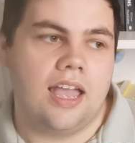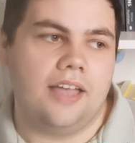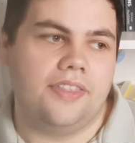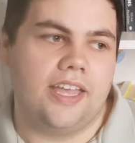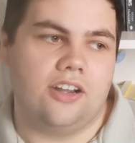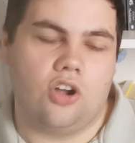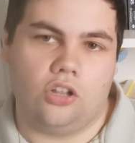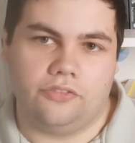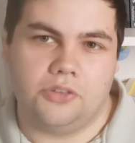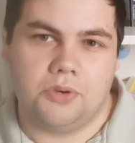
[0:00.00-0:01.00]
And then
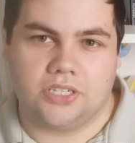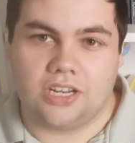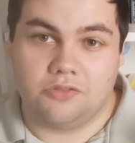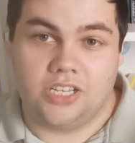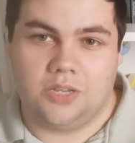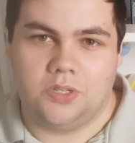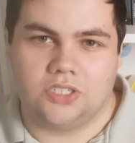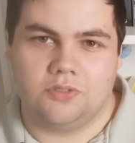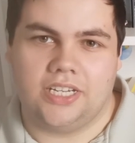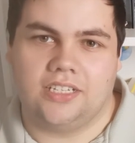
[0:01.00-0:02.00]
all of the books I really
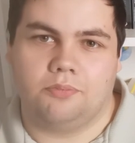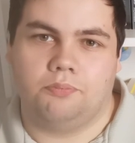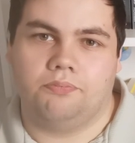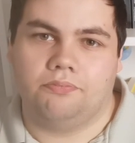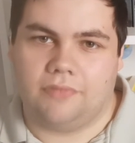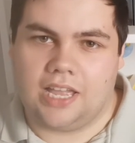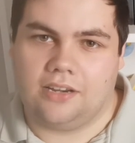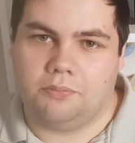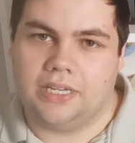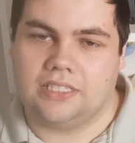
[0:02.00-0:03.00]
want to read
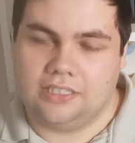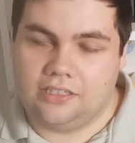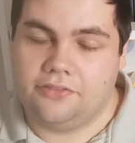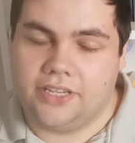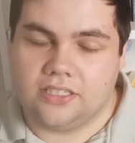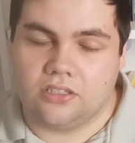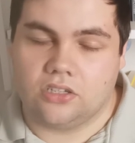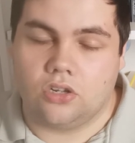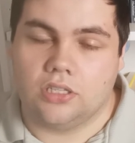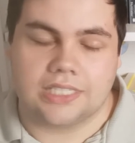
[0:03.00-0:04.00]
and basically they fit into
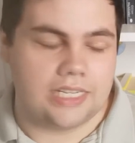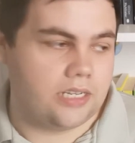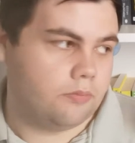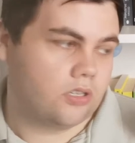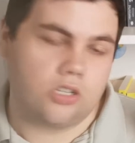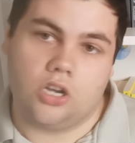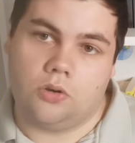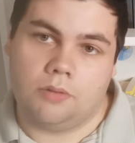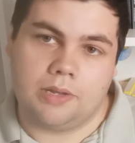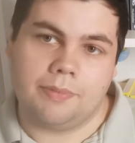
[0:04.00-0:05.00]
the colour scheme
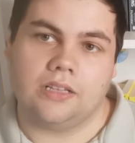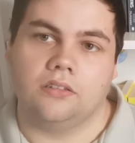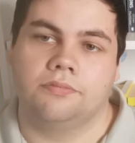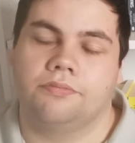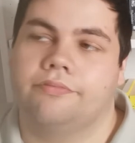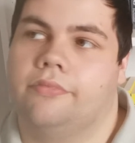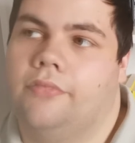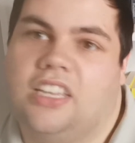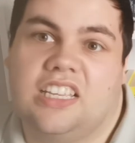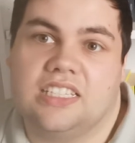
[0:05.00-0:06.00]
go on my middle.
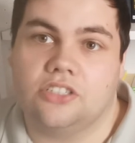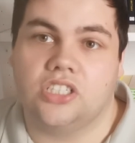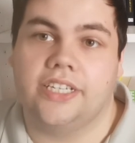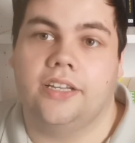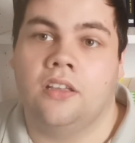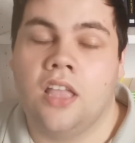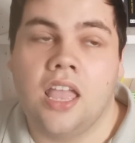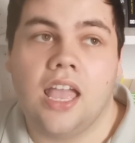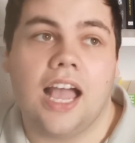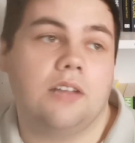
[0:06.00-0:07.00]
And that's literally it.
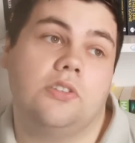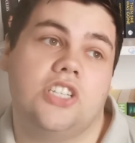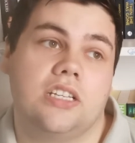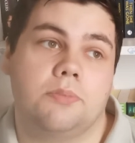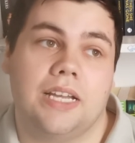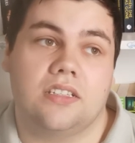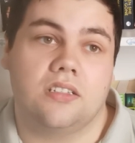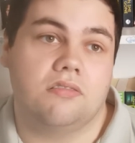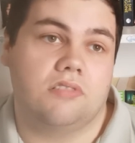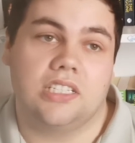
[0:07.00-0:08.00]
And with James
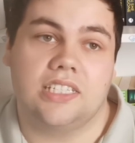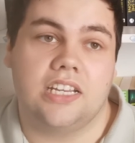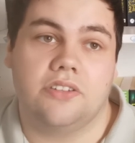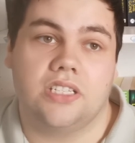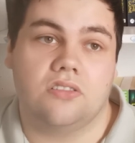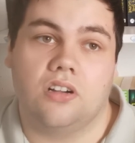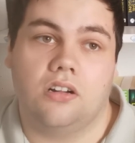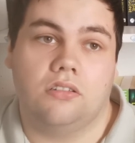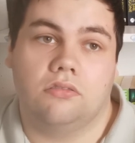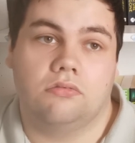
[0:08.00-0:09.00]
Patterson, the series are
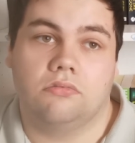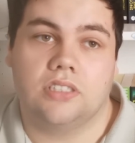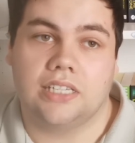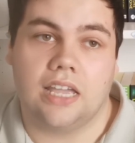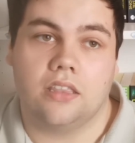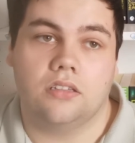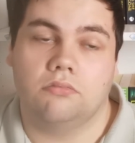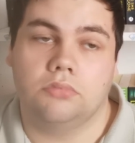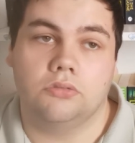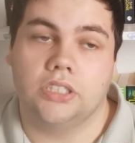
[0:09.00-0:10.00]
all together,
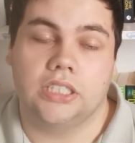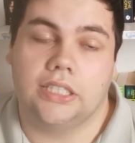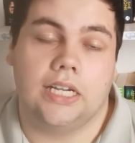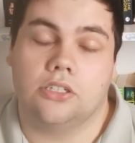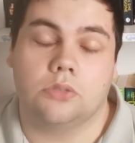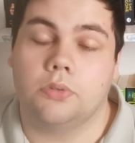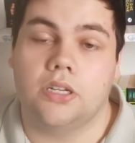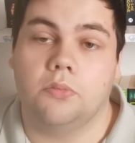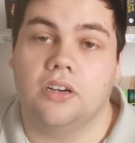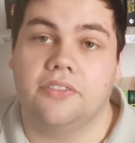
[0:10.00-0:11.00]
but really they are just
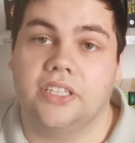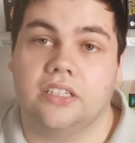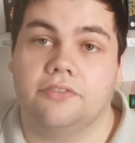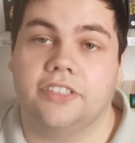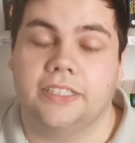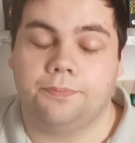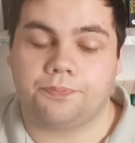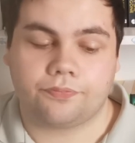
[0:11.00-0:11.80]
put in wherever they can fit.